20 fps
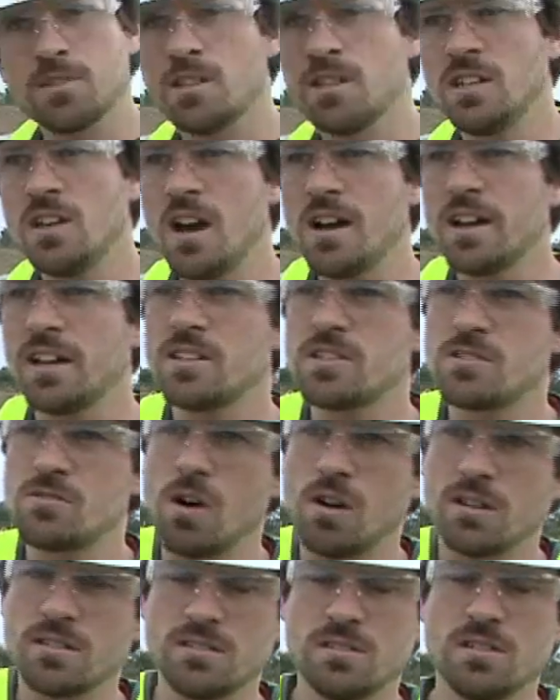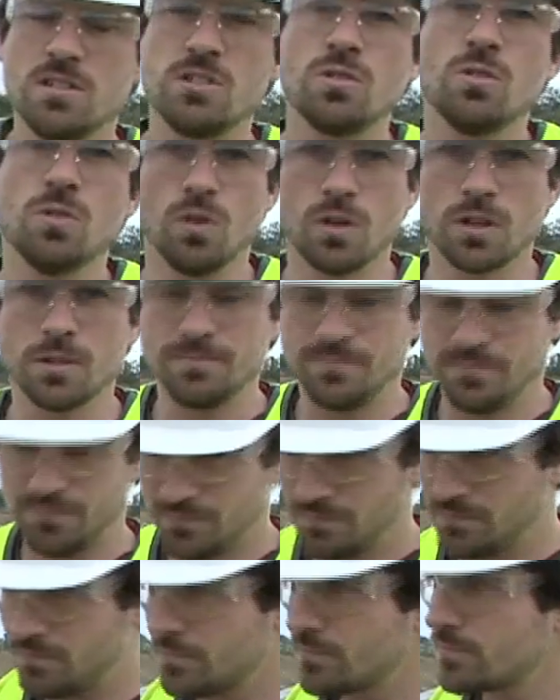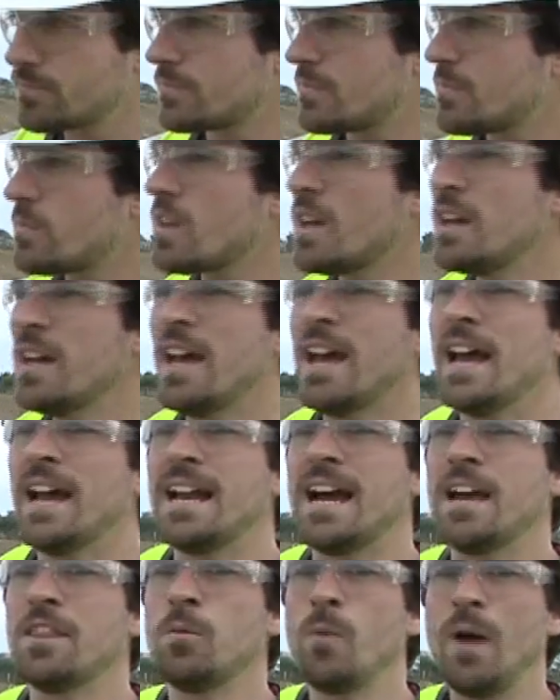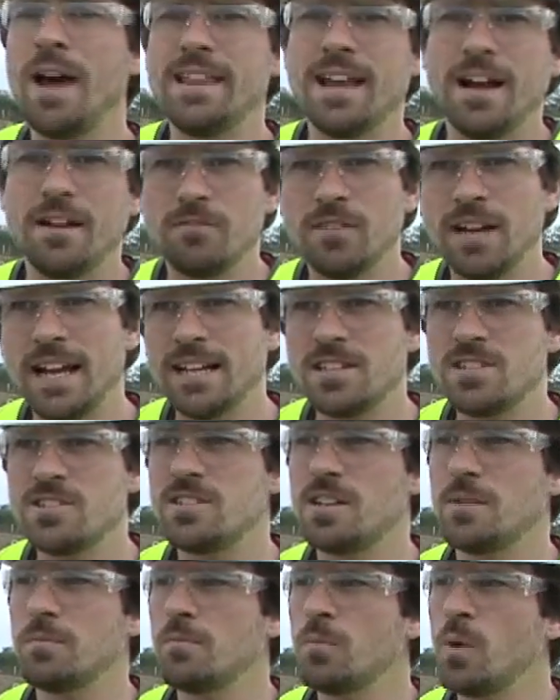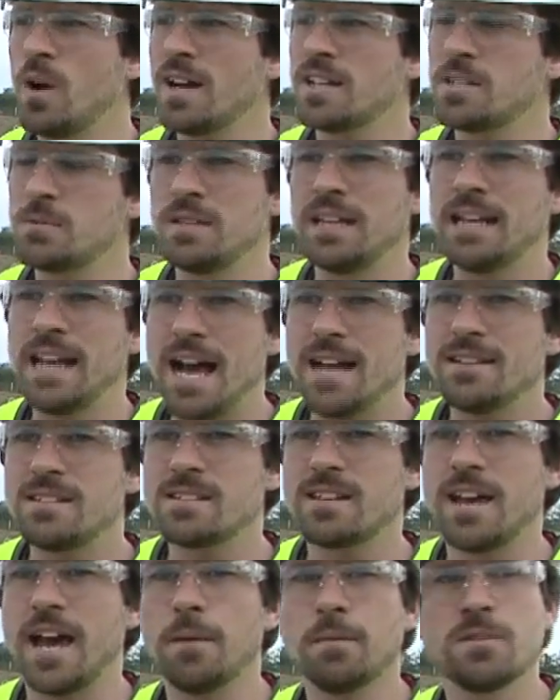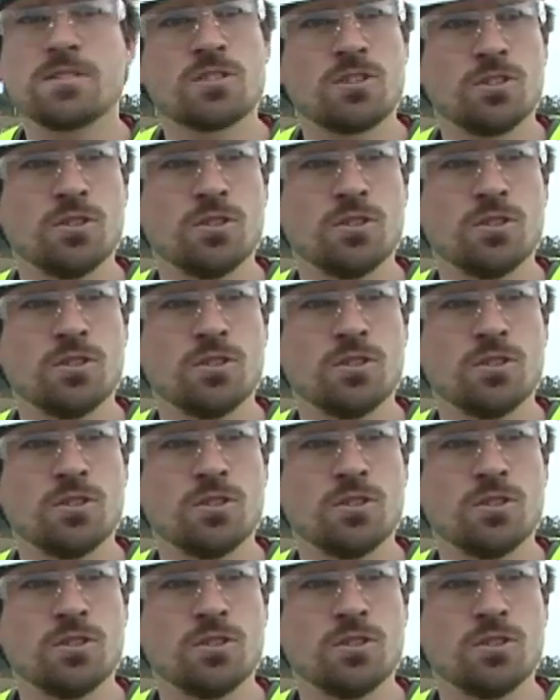to the youngest rocks in the chalk. Now, the way that relationship works with the landscape is, of